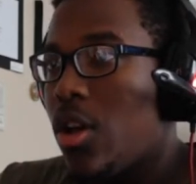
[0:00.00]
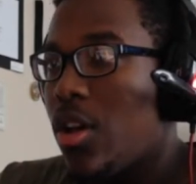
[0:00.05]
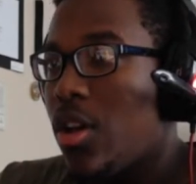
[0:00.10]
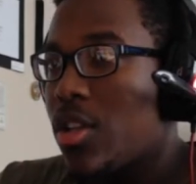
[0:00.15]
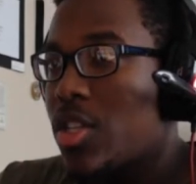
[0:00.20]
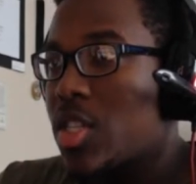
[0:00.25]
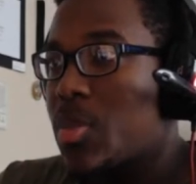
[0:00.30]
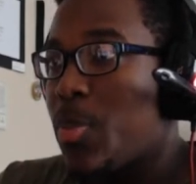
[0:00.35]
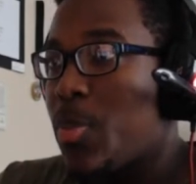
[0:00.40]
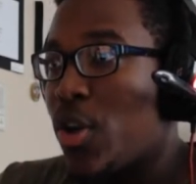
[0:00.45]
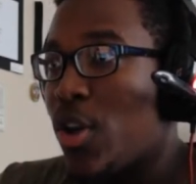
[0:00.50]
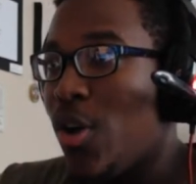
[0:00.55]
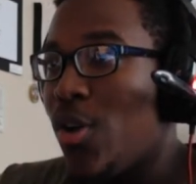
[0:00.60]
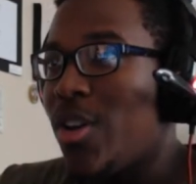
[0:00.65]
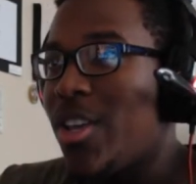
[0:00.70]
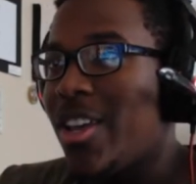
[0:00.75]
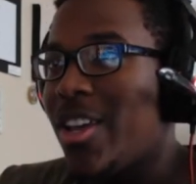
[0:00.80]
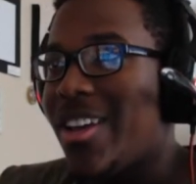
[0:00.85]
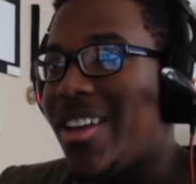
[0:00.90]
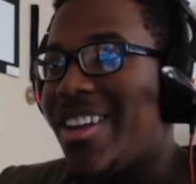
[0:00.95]

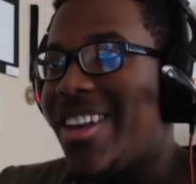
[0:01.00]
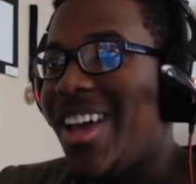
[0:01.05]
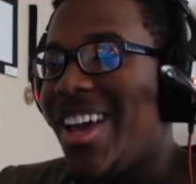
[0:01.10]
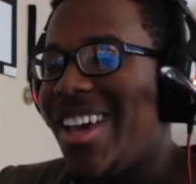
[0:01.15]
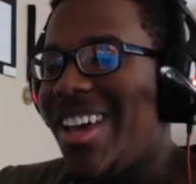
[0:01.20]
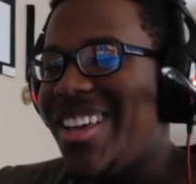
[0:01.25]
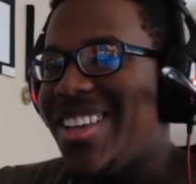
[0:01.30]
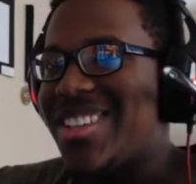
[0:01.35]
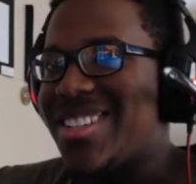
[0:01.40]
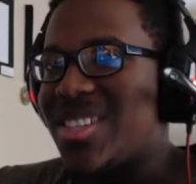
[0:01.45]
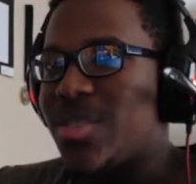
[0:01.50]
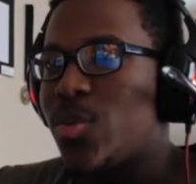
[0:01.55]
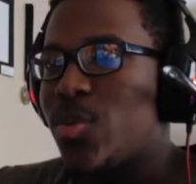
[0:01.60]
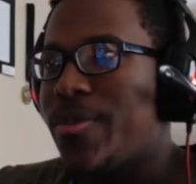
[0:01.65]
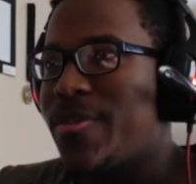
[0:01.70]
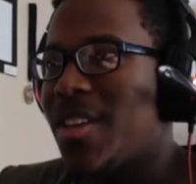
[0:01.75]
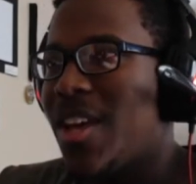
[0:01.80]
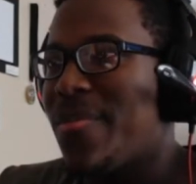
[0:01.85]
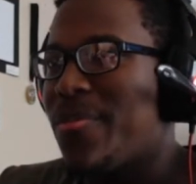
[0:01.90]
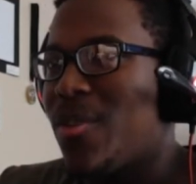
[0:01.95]
Spagonia! Nice!
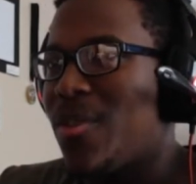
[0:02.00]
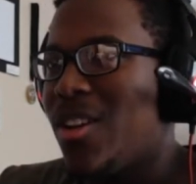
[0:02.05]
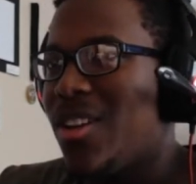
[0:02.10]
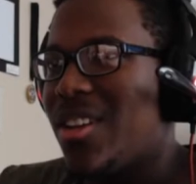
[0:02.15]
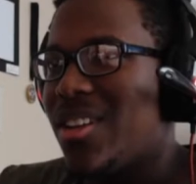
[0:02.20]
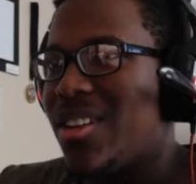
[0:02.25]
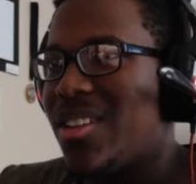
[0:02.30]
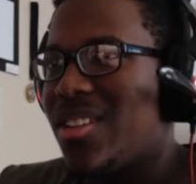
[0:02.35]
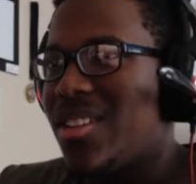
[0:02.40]
Rooftop run!